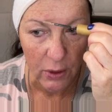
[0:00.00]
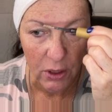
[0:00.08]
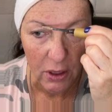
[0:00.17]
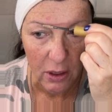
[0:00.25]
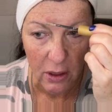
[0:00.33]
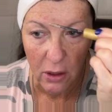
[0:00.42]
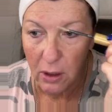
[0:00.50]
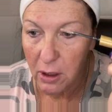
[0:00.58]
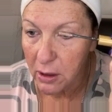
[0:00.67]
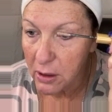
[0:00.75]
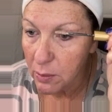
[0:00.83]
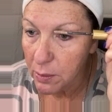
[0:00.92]
which is a little
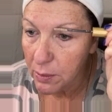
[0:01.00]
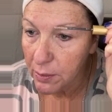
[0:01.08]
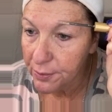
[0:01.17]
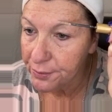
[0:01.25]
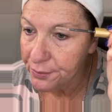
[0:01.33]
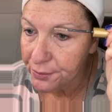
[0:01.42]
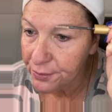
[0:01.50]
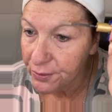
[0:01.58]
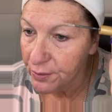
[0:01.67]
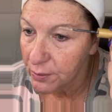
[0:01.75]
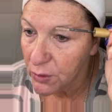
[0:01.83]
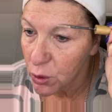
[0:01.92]
hard to
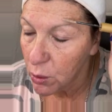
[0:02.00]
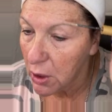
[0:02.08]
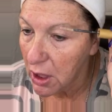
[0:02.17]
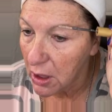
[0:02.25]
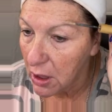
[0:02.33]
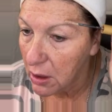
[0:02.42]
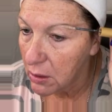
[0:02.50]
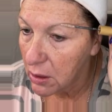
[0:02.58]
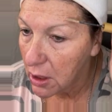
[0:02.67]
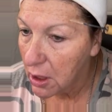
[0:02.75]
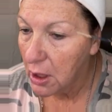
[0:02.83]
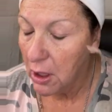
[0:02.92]
swallow.
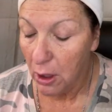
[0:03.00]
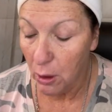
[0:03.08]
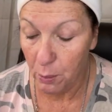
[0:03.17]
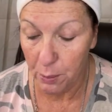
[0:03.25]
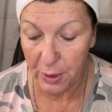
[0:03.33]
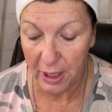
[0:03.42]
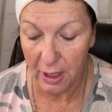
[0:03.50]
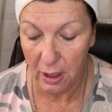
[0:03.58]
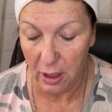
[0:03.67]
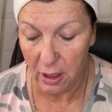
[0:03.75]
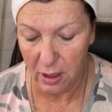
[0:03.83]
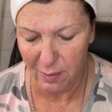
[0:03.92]
But
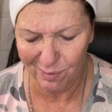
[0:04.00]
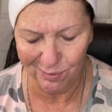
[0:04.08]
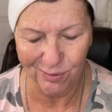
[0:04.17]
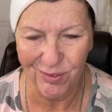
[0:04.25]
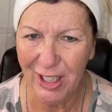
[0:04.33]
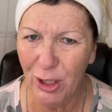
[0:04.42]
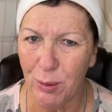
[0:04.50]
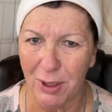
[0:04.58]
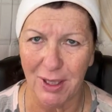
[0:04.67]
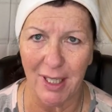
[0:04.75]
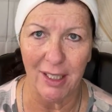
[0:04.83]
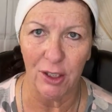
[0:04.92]

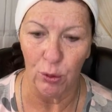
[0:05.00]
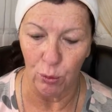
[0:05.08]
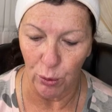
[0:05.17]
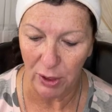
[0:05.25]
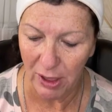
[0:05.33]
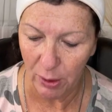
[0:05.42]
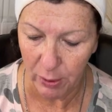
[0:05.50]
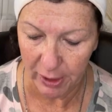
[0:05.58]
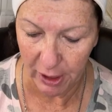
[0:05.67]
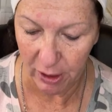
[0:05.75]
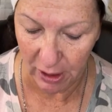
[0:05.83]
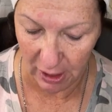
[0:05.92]
Facebook's acting really
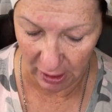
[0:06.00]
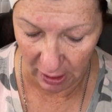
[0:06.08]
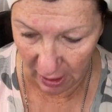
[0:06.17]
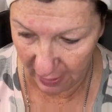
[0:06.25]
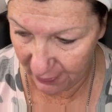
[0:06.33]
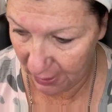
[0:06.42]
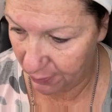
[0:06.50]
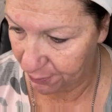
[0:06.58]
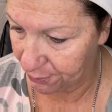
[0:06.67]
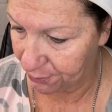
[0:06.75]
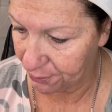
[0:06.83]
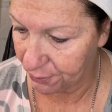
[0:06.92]
weird. God love it.
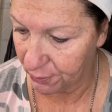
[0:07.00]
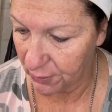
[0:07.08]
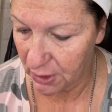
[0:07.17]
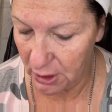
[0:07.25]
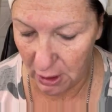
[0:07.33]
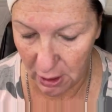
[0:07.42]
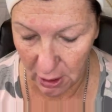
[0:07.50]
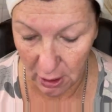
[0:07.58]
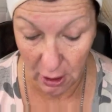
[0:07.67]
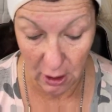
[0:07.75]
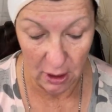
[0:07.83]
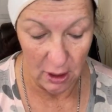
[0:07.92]

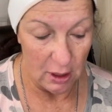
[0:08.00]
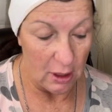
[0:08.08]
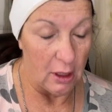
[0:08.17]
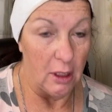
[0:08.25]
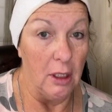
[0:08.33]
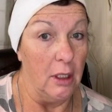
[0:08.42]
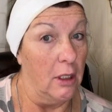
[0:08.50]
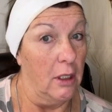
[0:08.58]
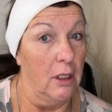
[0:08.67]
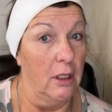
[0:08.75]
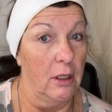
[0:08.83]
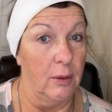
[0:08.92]

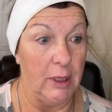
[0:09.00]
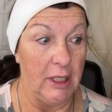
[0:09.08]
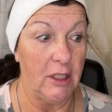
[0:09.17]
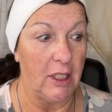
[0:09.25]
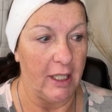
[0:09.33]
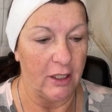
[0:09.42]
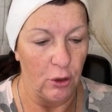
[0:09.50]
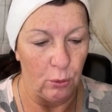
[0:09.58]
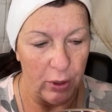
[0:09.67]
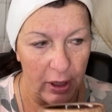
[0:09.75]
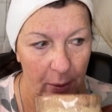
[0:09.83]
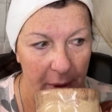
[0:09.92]
But it's acting
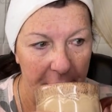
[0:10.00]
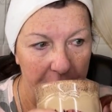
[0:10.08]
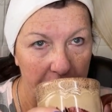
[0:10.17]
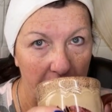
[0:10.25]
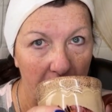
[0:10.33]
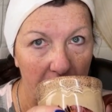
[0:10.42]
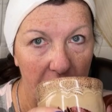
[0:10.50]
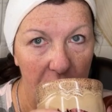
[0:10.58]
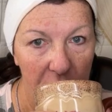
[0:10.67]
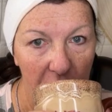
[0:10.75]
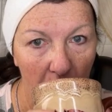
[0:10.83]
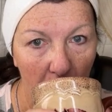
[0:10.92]
really weird.
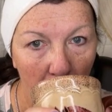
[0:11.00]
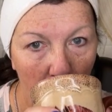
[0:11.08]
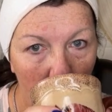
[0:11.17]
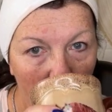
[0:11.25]
So